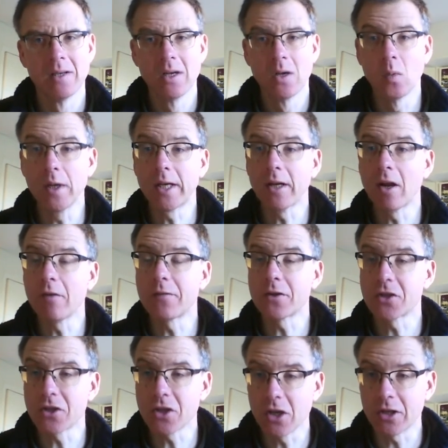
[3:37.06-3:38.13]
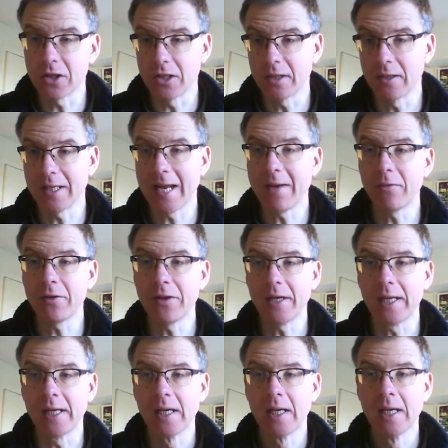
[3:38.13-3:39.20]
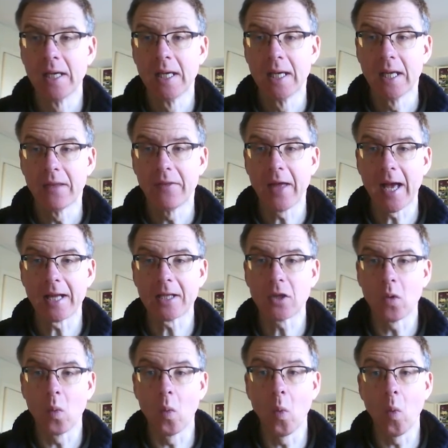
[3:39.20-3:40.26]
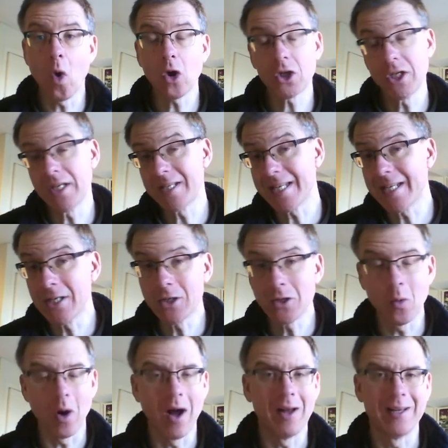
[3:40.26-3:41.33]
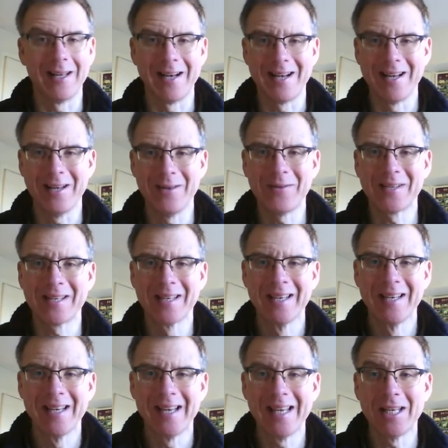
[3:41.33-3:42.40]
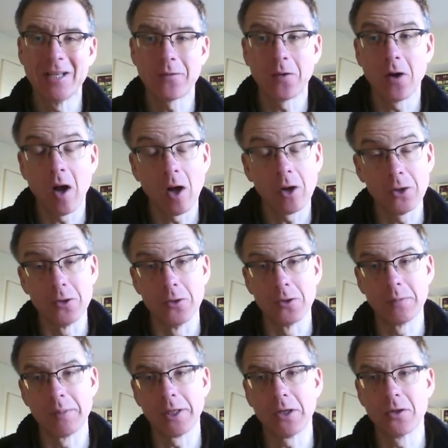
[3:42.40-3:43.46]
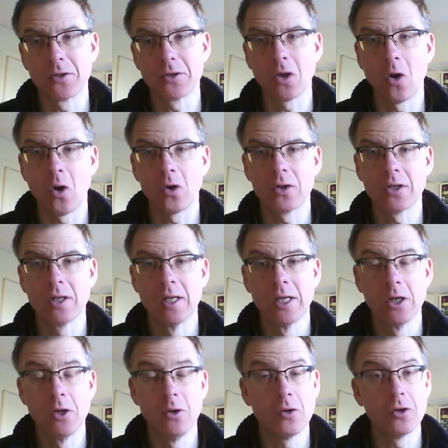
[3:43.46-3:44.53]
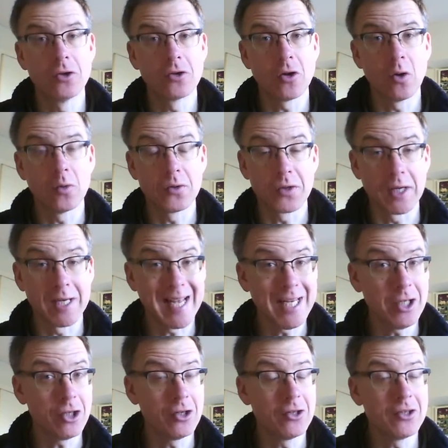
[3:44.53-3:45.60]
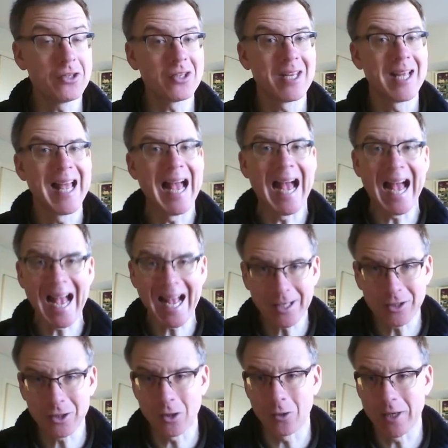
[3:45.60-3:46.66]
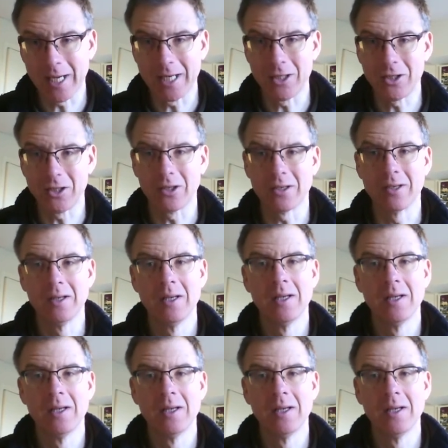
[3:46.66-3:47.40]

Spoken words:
We can know for certain that everything that washes into our lives is for our good, because God, who controls the nations and creation,